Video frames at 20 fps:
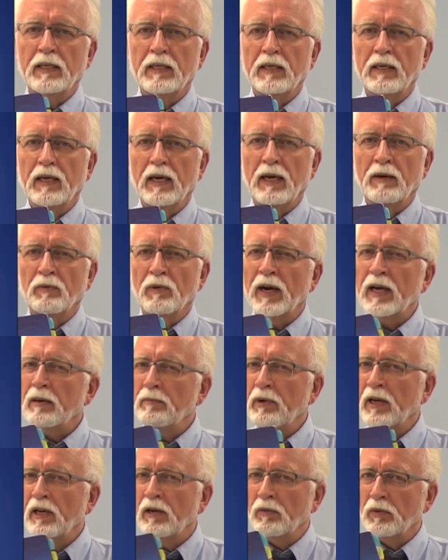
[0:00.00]
I, I
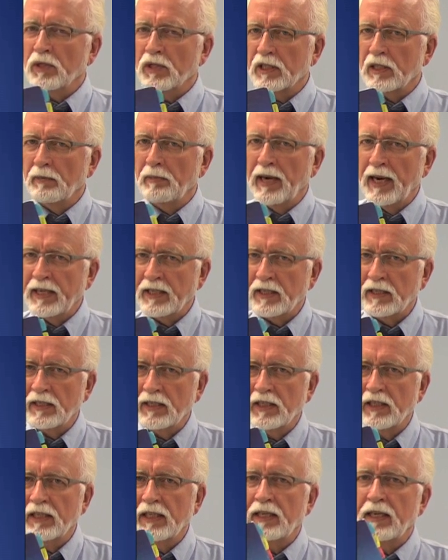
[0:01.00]
recommend it with some
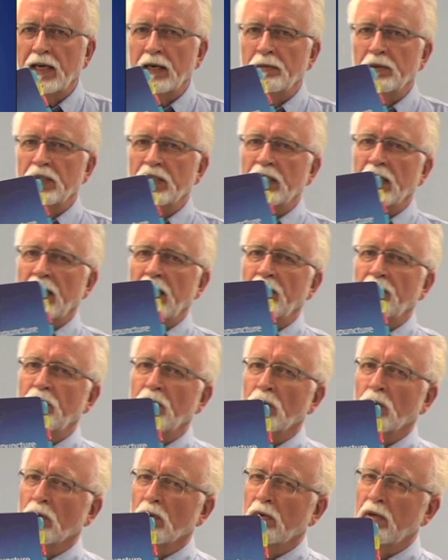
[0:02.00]
hesitancy. I would say
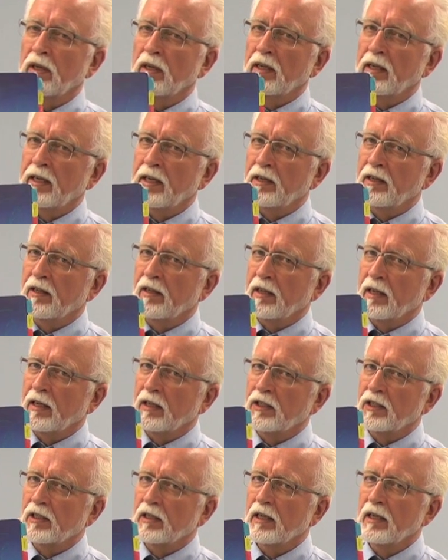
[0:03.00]
if you're really into
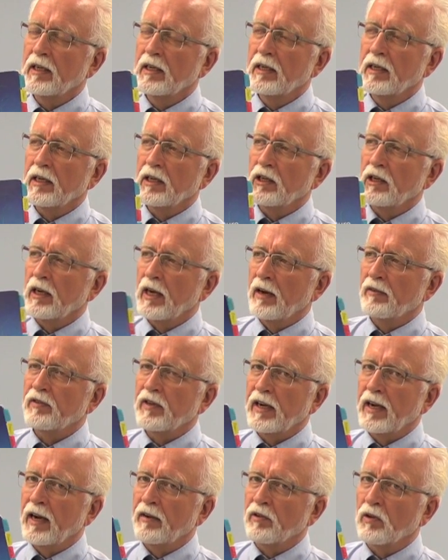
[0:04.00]
this and you
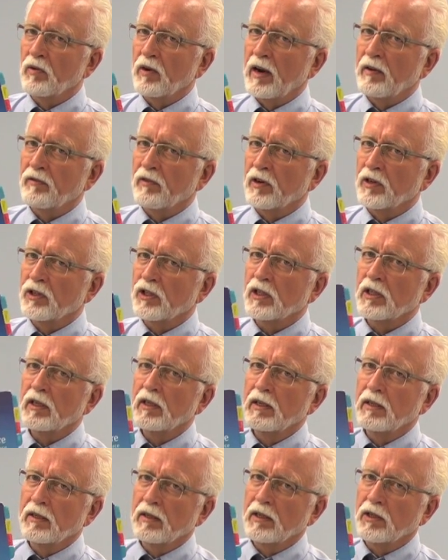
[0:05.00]
have to have a
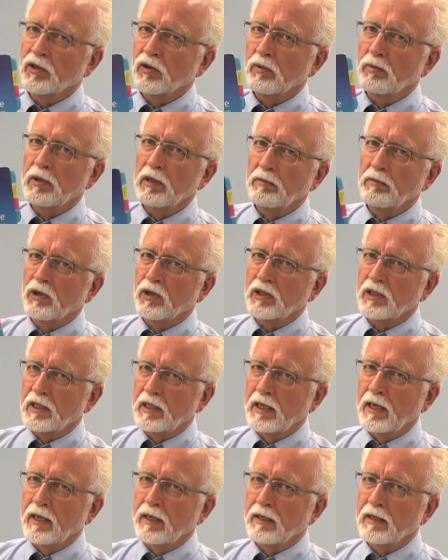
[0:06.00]
reference, this a
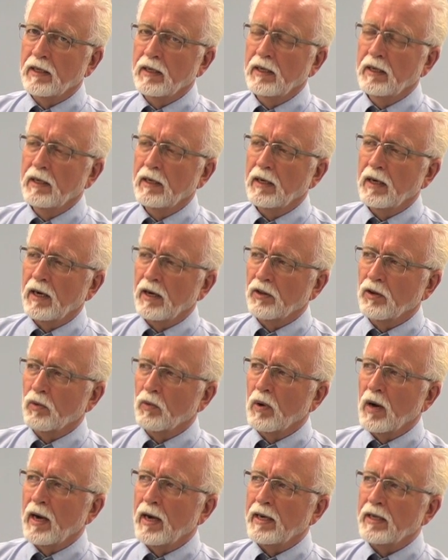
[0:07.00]
book to get.
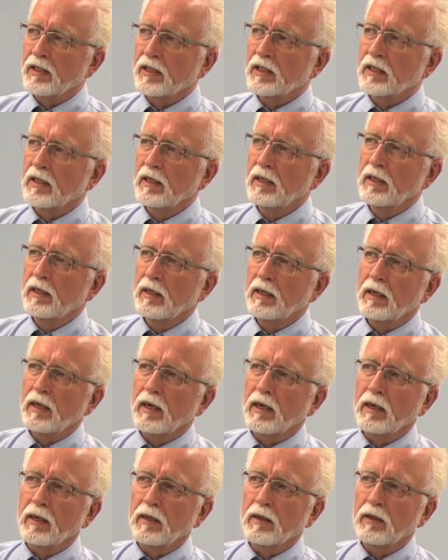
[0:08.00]
Otherwise,
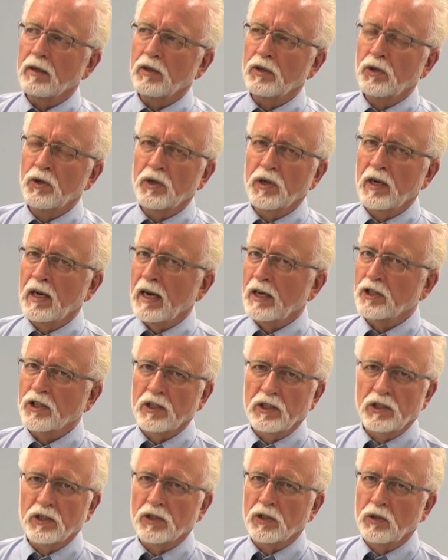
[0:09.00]
uh, you could
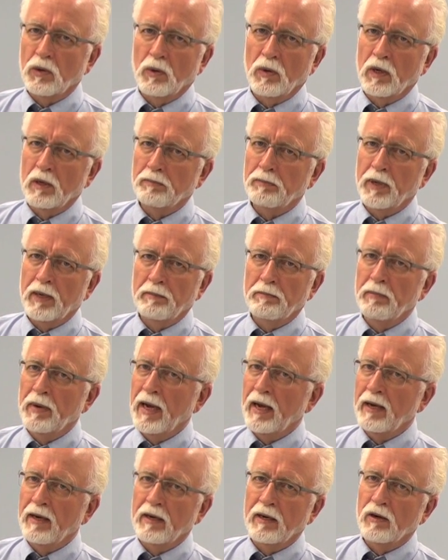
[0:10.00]
actually just go on
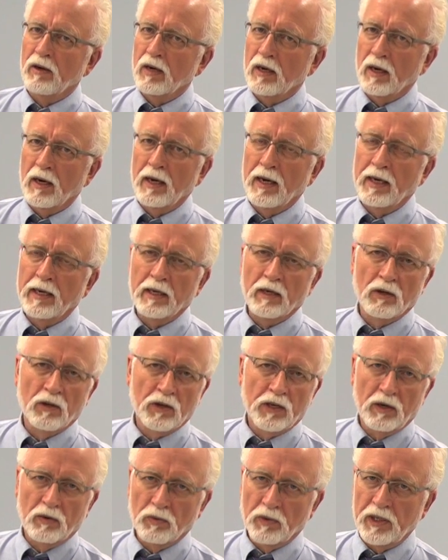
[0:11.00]
PubMed and online
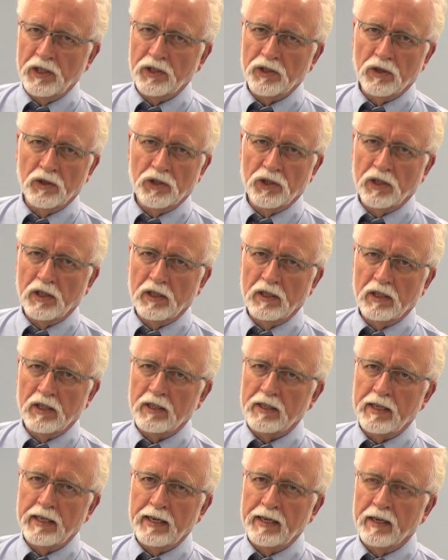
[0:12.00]
and look at research
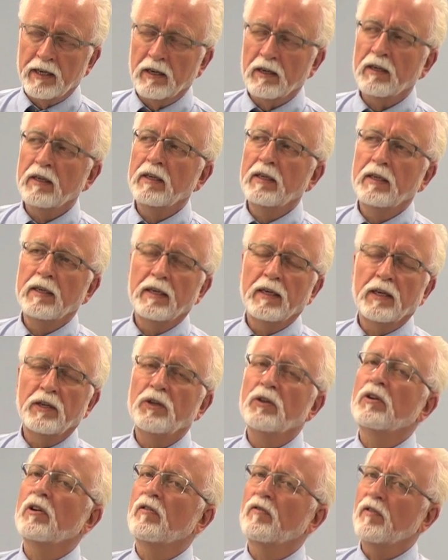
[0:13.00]
that's there,
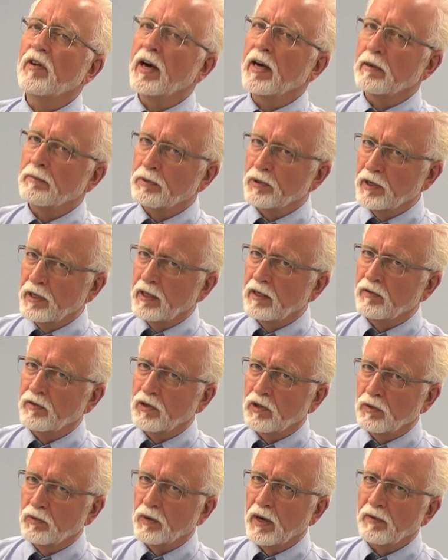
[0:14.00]
and you could find plenty
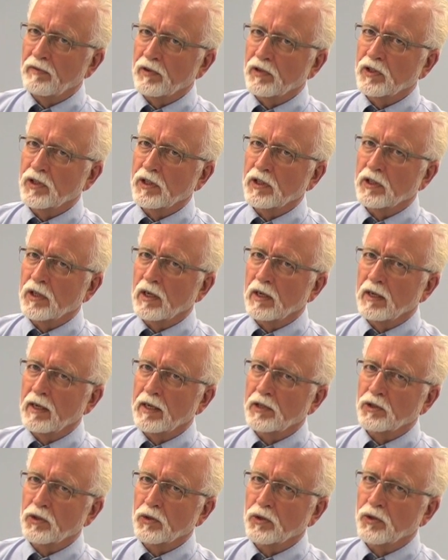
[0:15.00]
of good references on
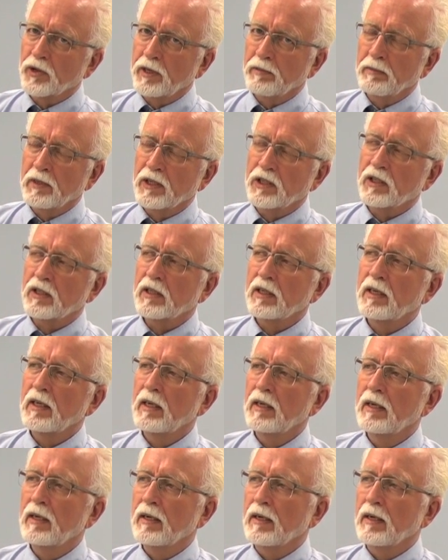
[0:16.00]
electrotreatments.